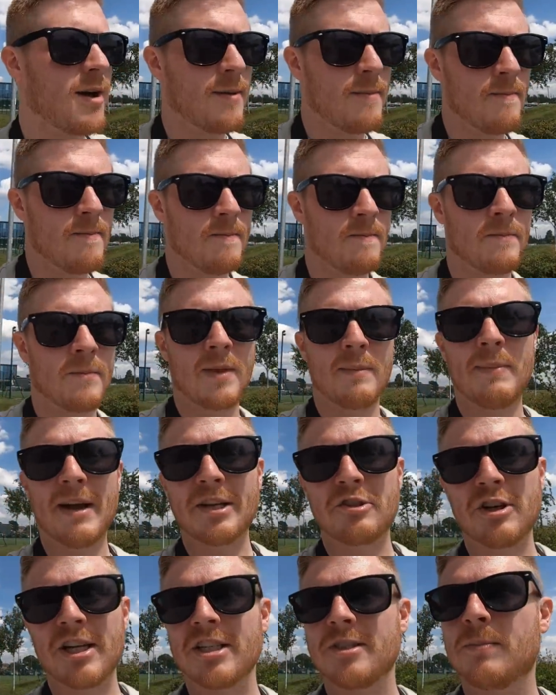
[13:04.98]
um, better
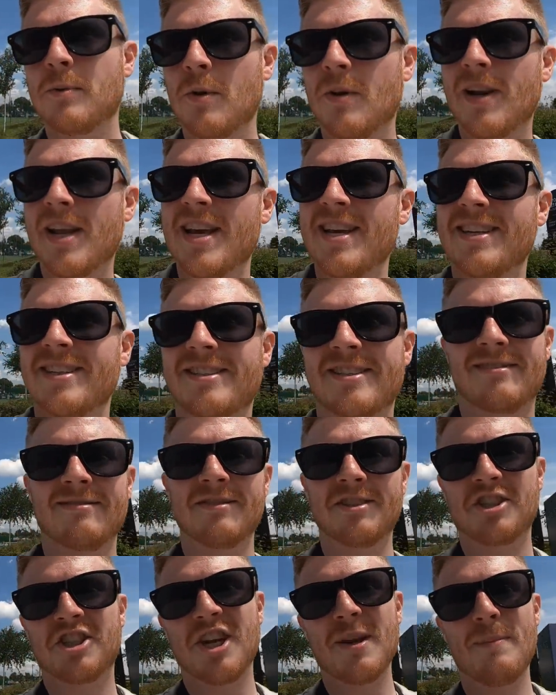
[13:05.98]
transport links,
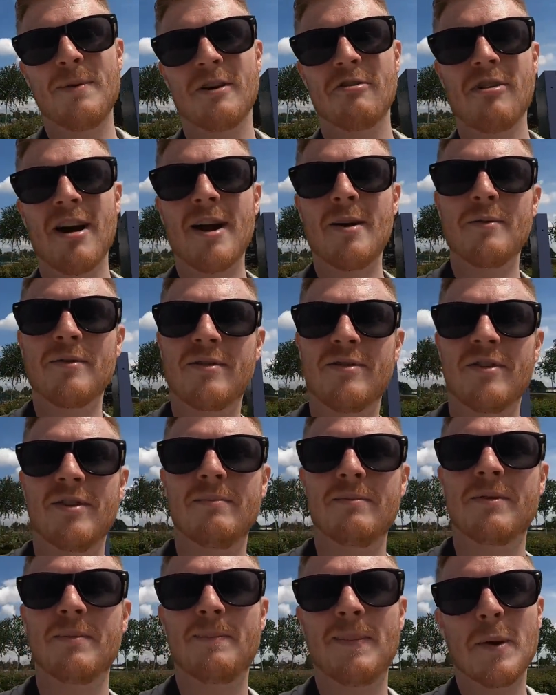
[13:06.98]
cheaper ground for
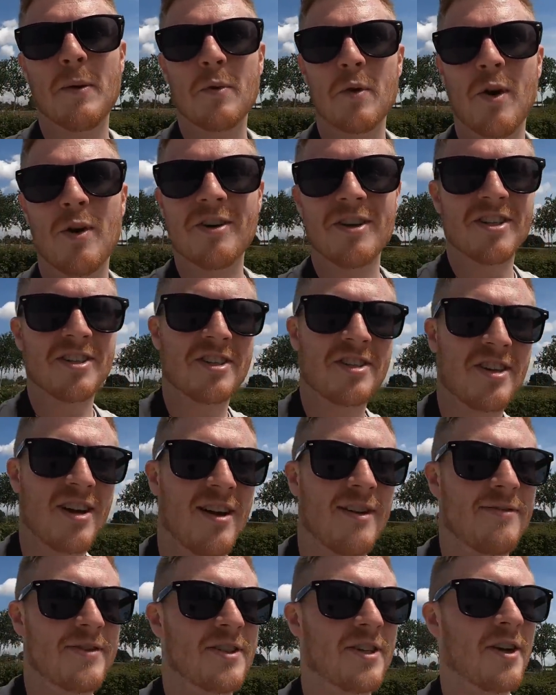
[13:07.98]
them to build on and
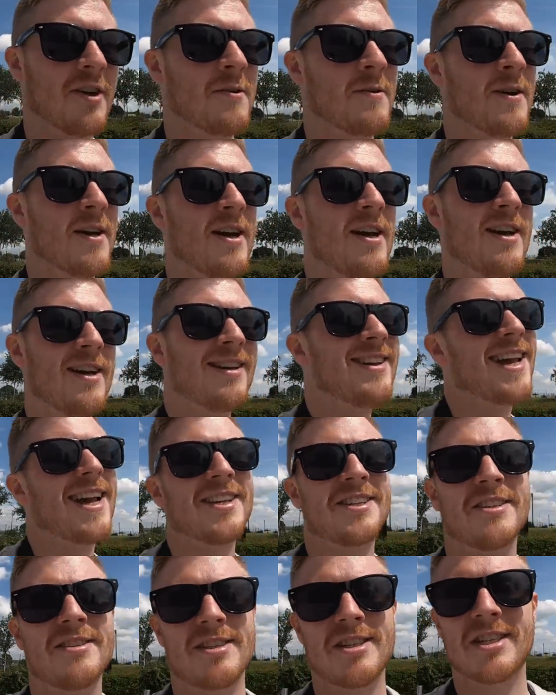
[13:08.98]
stuff. So yeah,
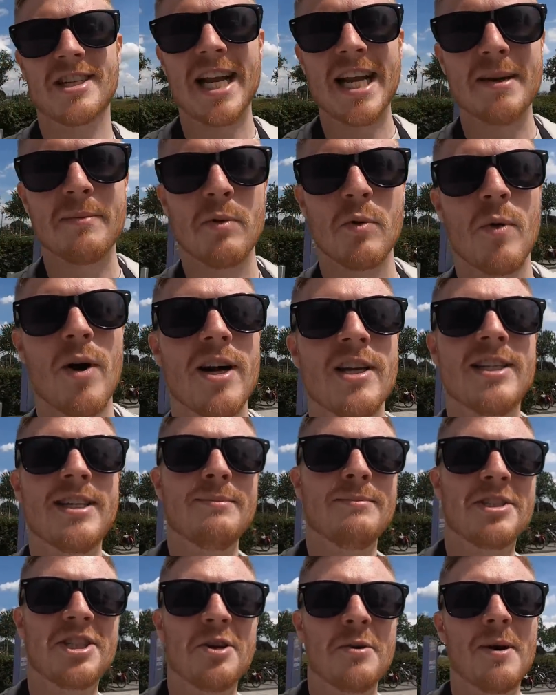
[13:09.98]
it's understandable why
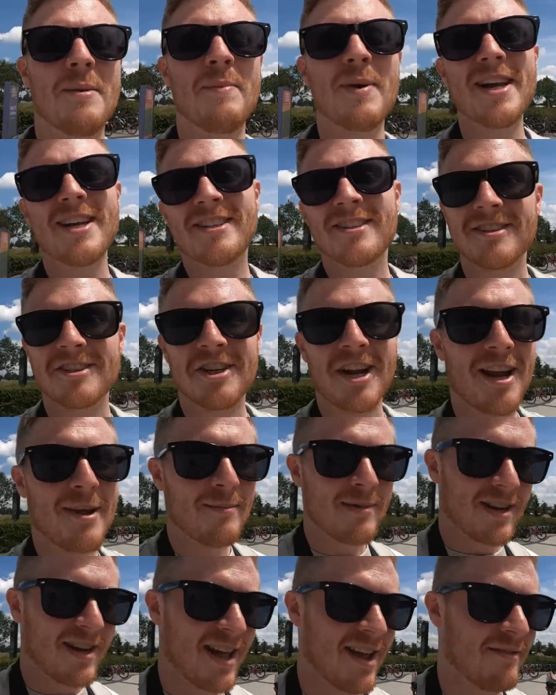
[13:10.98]
teams do it, but it's a
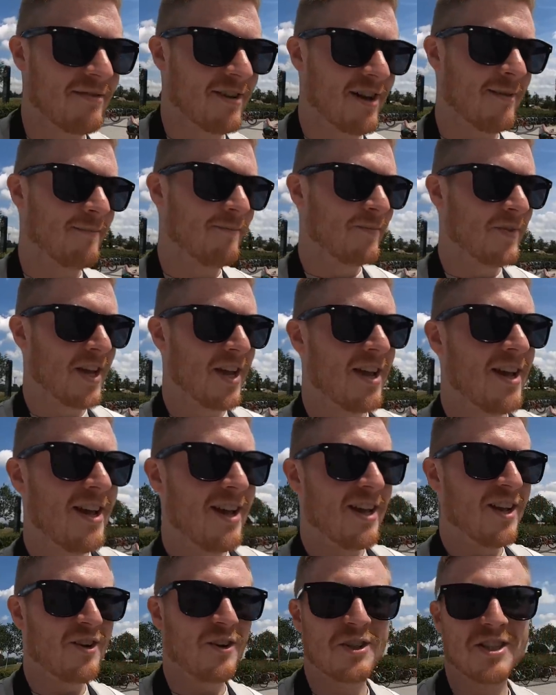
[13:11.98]
shame that they've um,
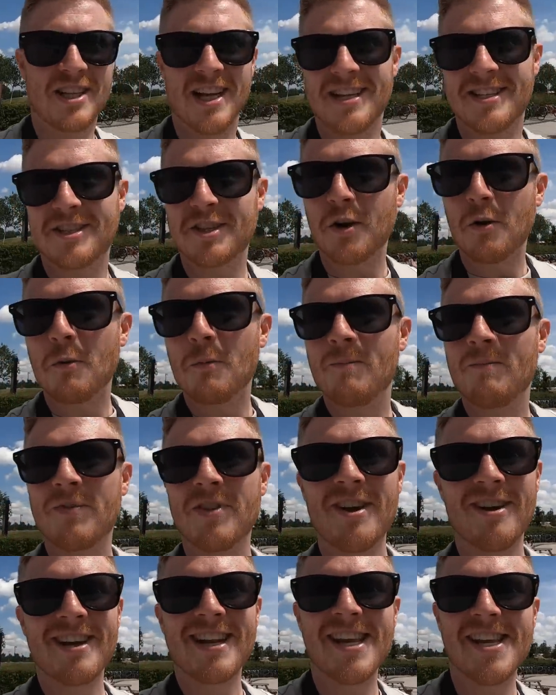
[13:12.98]
lost their soul.
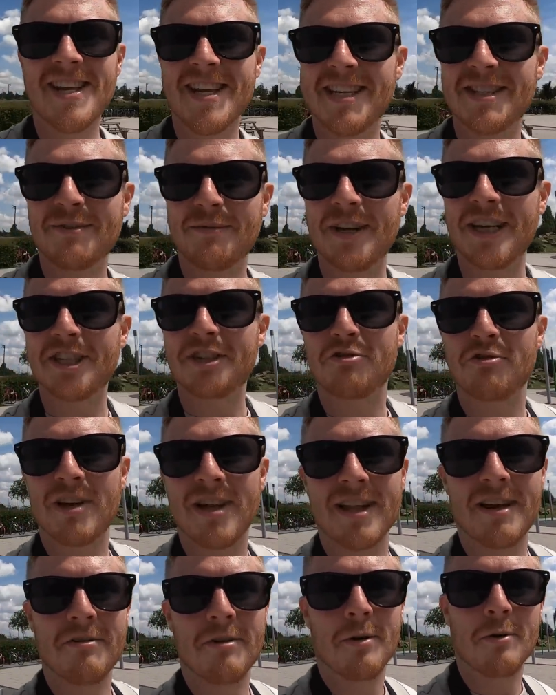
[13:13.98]
ninety years of history
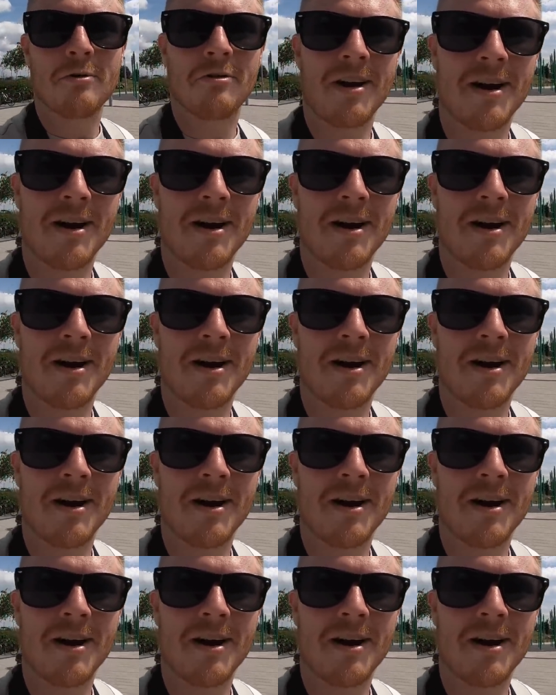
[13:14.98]
at their old